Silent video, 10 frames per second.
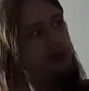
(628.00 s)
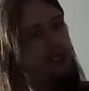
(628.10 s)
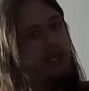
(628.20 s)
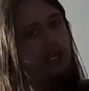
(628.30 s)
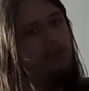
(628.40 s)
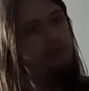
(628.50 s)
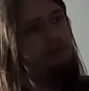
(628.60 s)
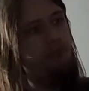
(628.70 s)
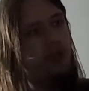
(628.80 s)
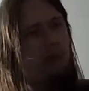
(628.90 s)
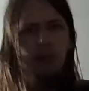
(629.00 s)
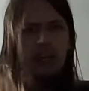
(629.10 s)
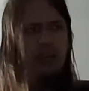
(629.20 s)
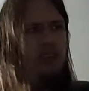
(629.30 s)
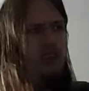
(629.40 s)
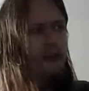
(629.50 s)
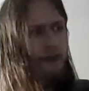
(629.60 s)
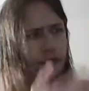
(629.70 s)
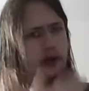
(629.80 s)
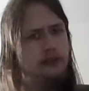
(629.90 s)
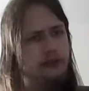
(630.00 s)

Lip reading: whiskey, but then the first